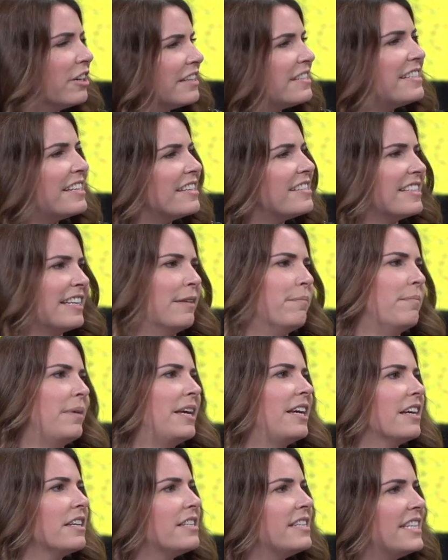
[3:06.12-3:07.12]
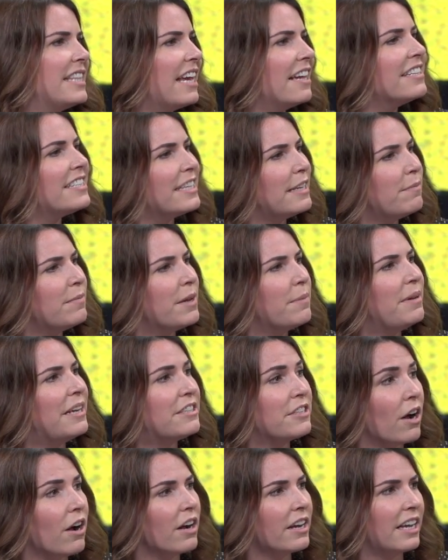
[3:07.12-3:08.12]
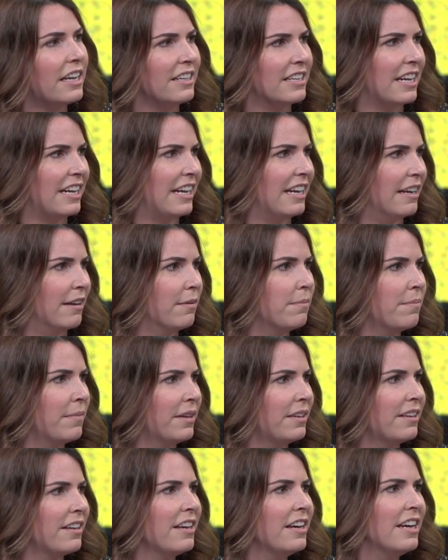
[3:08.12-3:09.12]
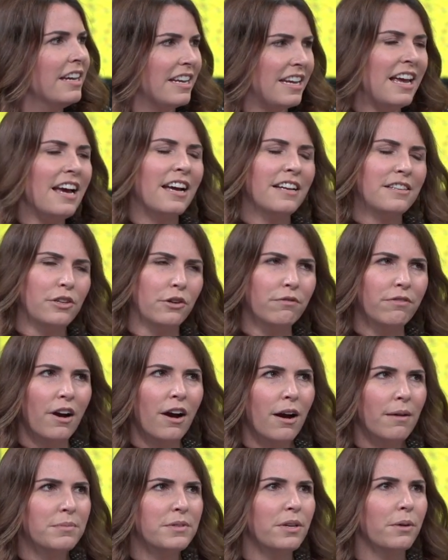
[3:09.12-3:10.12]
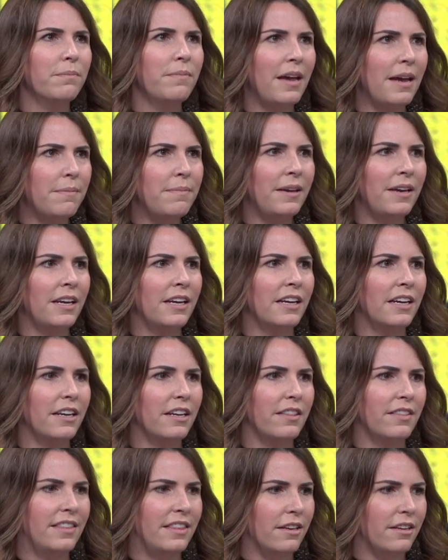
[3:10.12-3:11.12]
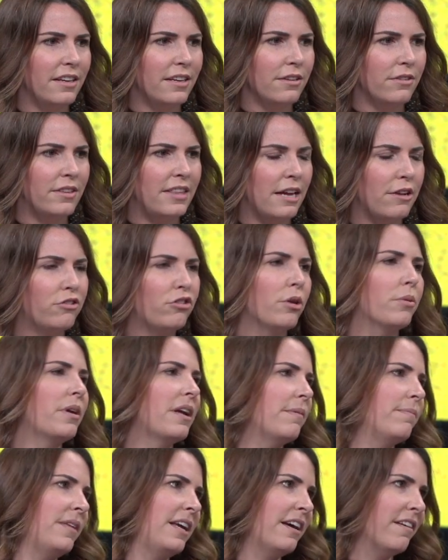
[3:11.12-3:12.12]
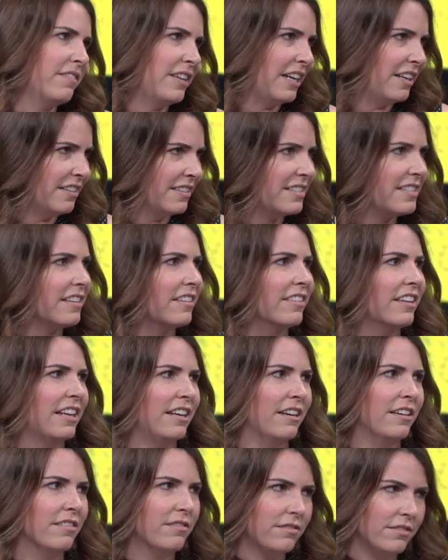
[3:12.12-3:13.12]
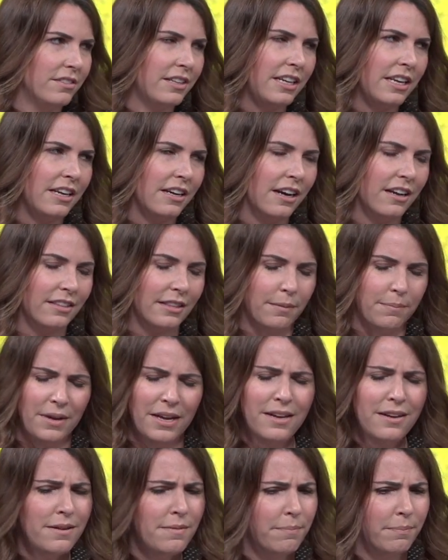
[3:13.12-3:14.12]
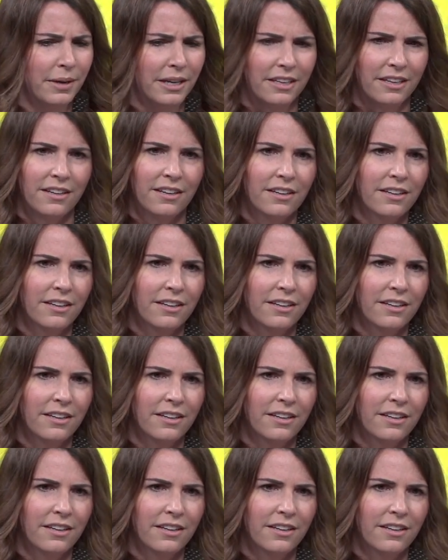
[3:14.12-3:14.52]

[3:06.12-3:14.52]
assistant because they seem um, to be talking to him. To Rob, yeah. Yeah, to Rob. So maybe they showed him the evidence and then he Could got be. them in. I just would have